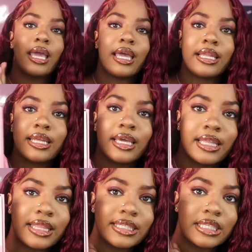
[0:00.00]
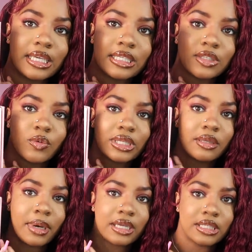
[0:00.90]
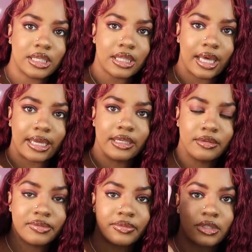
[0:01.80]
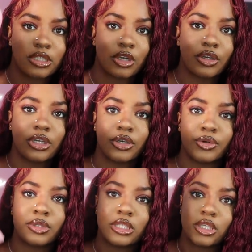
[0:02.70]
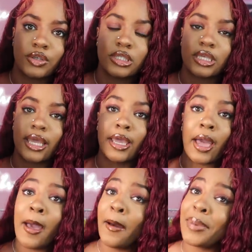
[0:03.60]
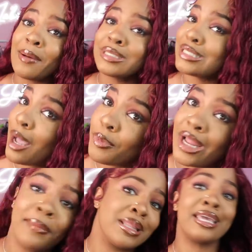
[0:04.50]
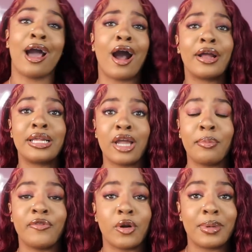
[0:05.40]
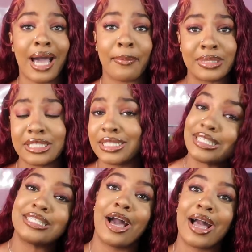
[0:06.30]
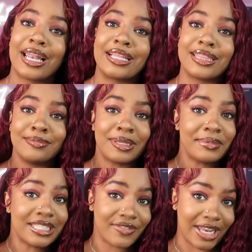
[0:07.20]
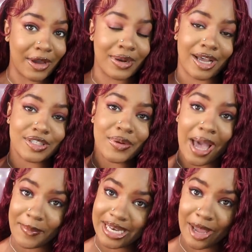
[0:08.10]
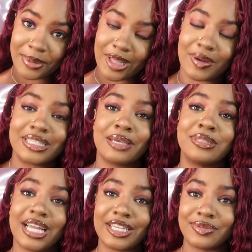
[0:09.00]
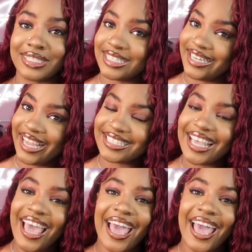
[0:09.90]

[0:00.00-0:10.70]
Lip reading: And this is what the box looked like. So cute and so sleek. But I'm gonna stop rambling. Y'all already know, before we hop into this, y'all gotta thumbs up this video and also comment down below and tell me what you guys want to see next.